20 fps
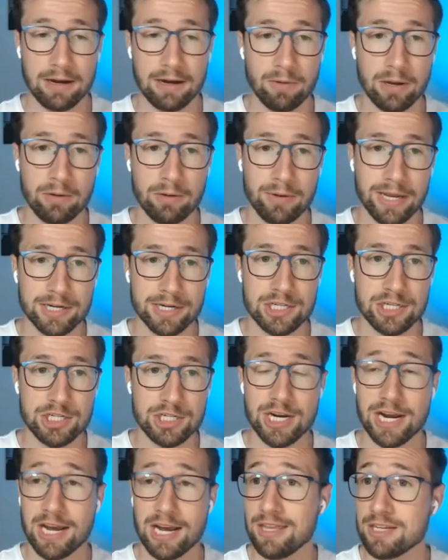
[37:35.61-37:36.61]
where we actually
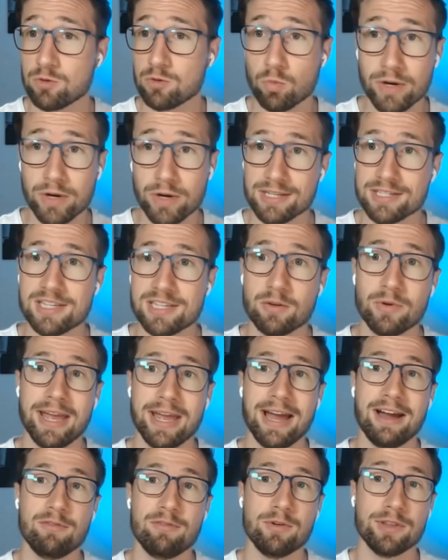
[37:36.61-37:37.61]
share these wins that we
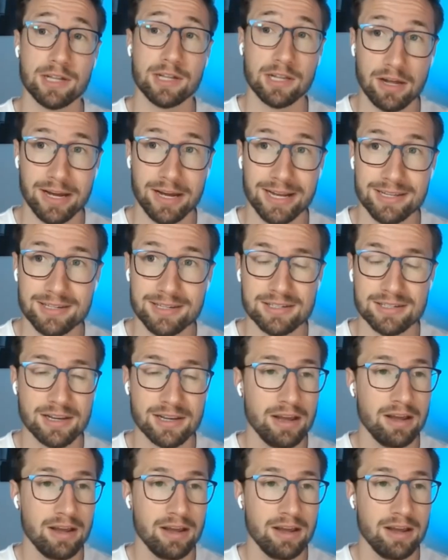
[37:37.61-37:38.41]
have with clients,